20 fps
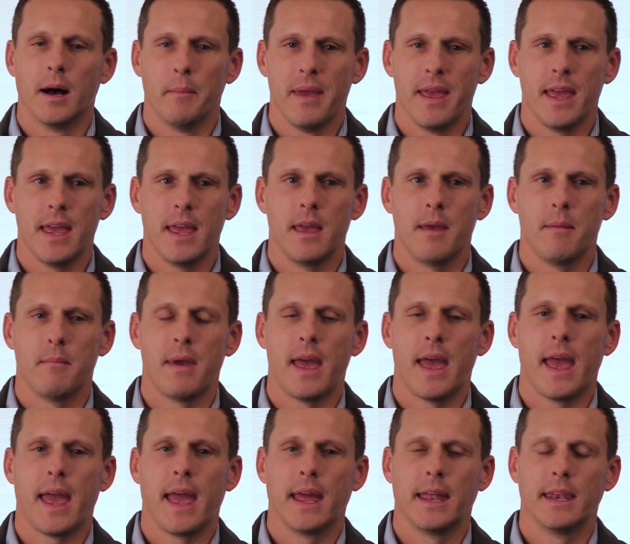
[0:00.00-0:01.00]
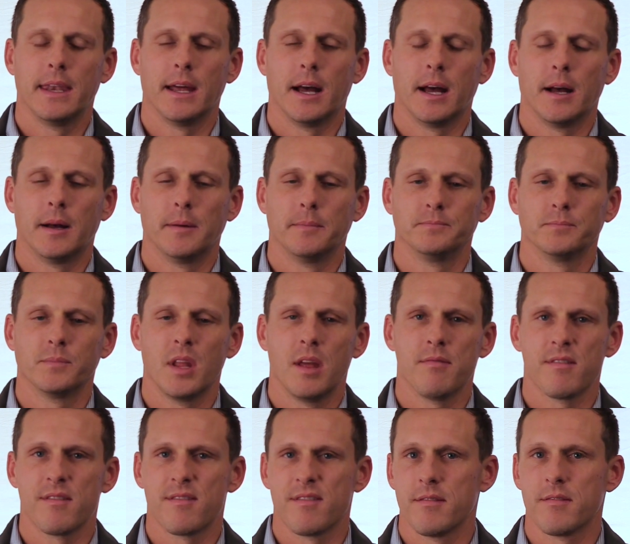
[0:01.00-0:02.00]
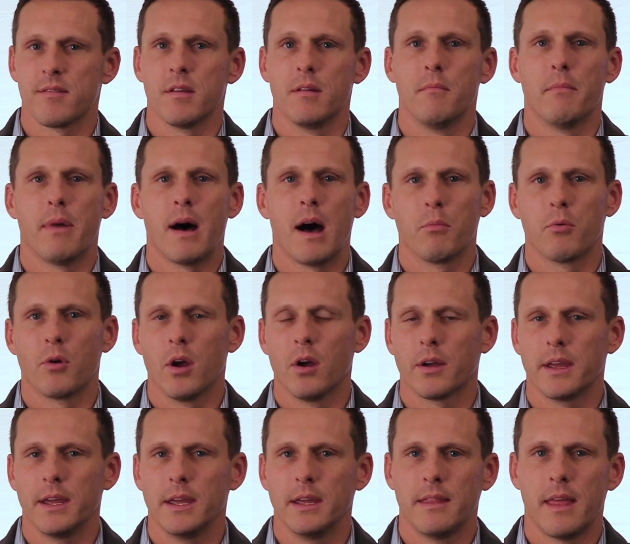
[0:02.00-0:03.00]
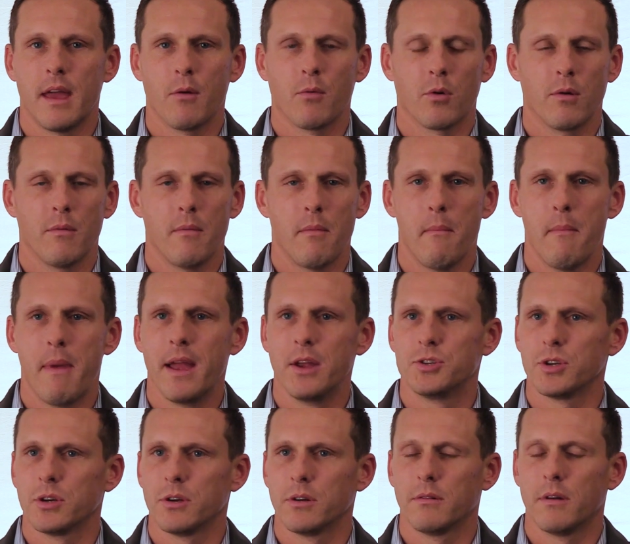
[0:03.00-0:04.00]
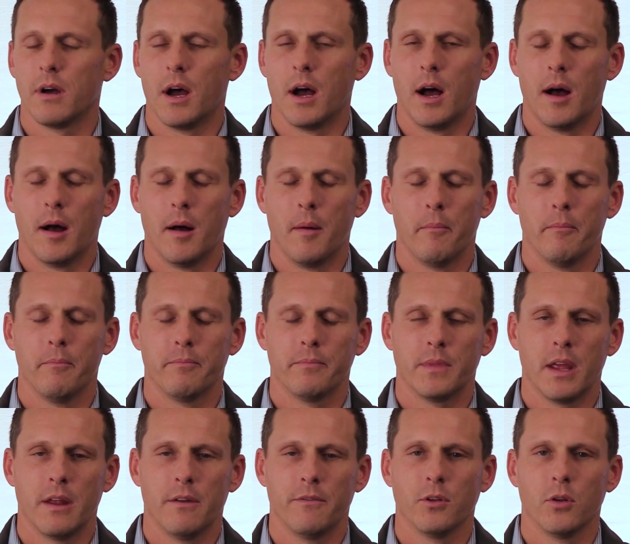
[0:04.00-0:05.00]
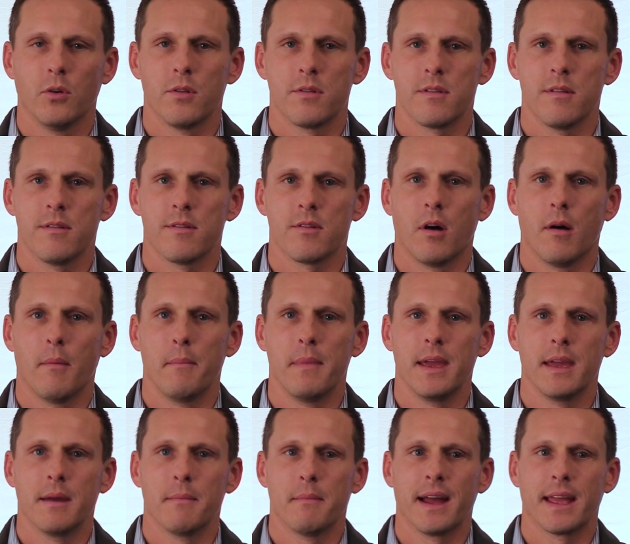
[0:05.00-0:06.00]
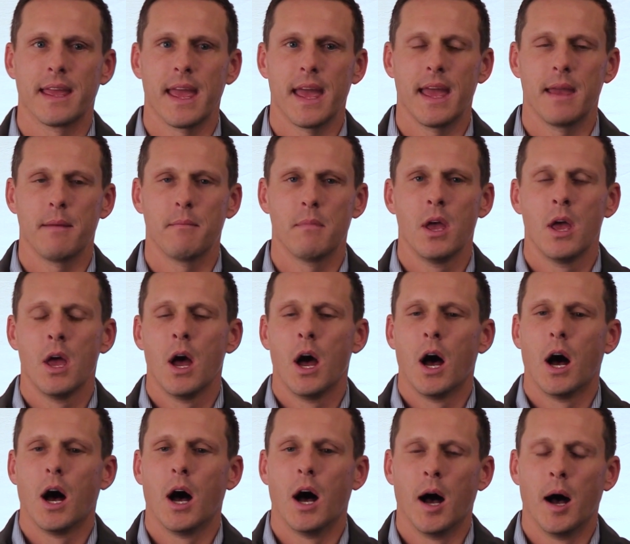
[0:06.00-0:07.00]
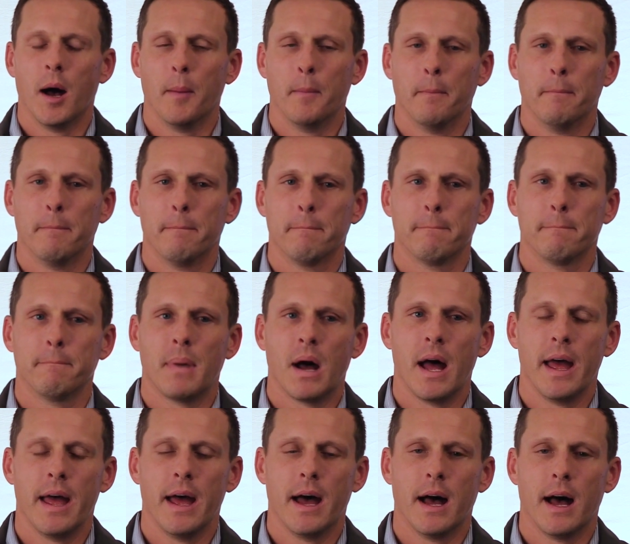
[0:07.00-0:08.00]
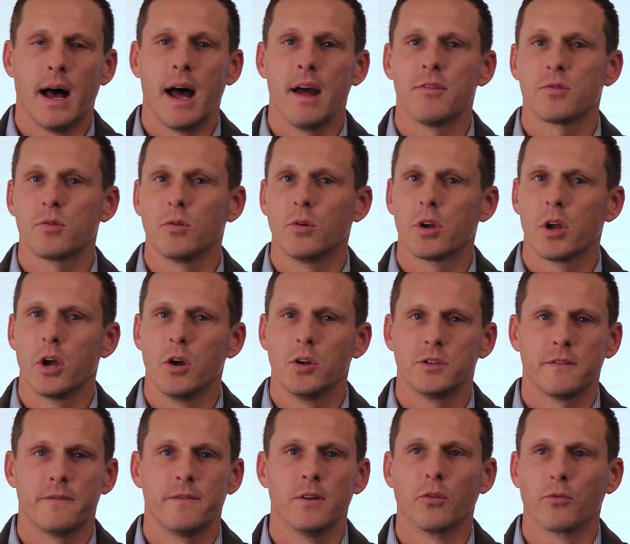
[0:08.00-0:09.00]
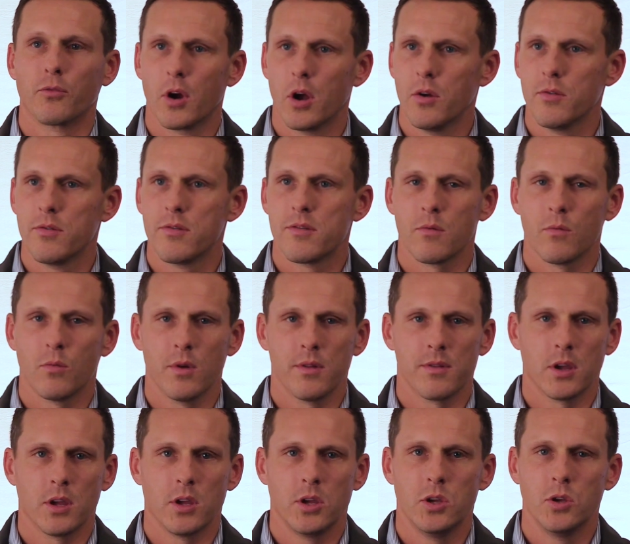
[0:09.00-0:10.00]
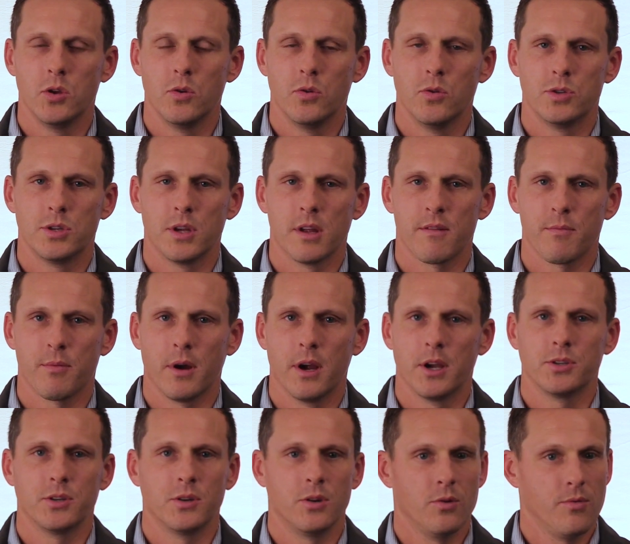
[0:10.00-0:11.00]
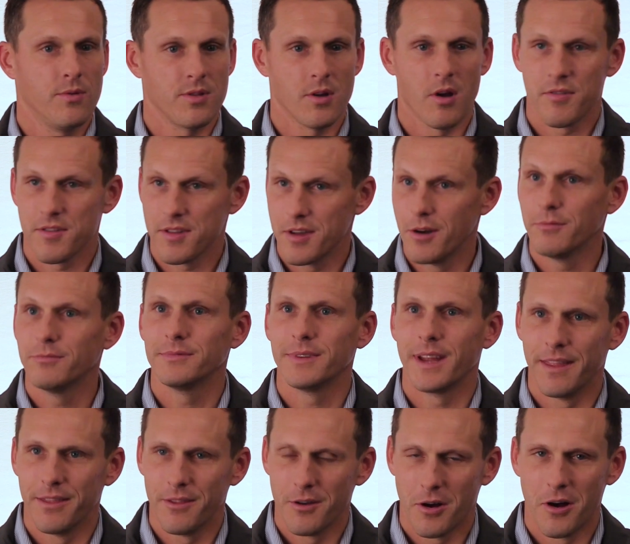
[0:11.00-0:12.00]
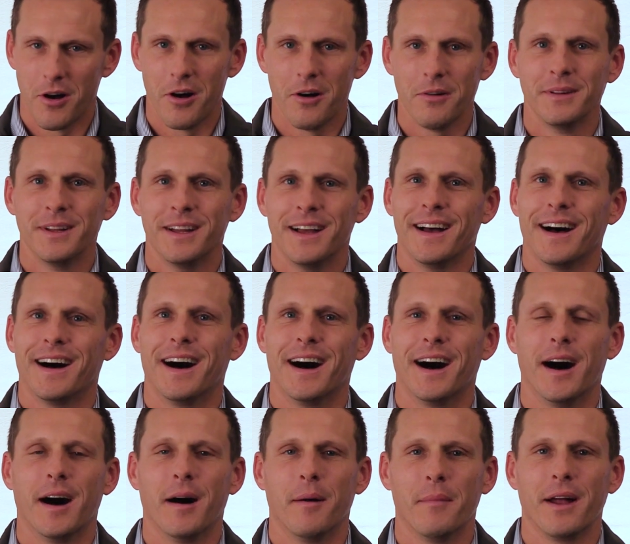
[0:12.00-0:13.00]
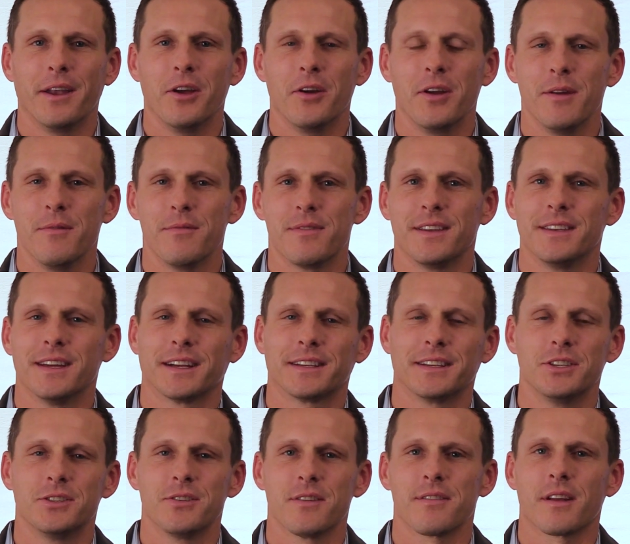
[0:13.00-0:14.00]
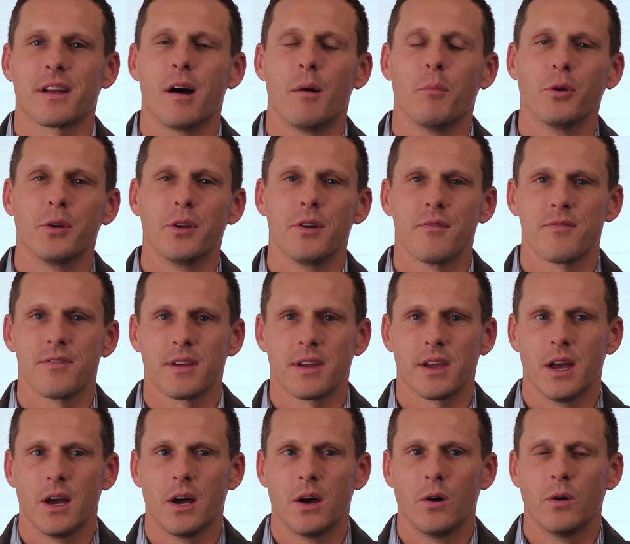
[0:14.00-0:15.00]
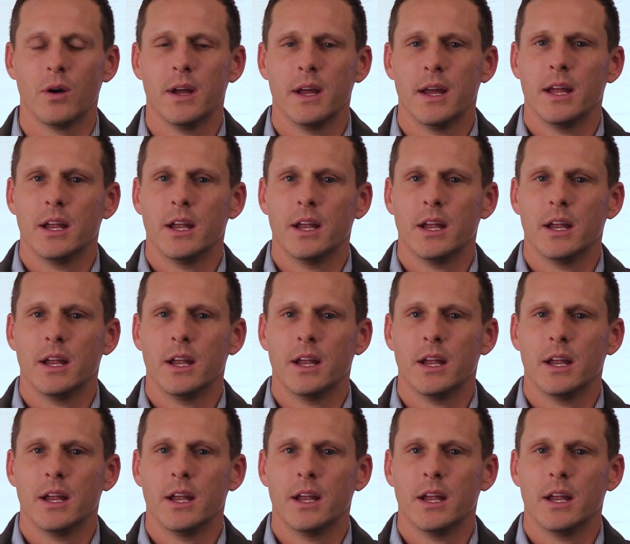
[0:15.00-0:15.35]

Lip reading: him and his assistant, Bob Relke, they were major influences on me and my game. My high school coach, Phil Rhodes, was a huge inspiration, who is also in the Hall. I know he was inducted just a couple years ago.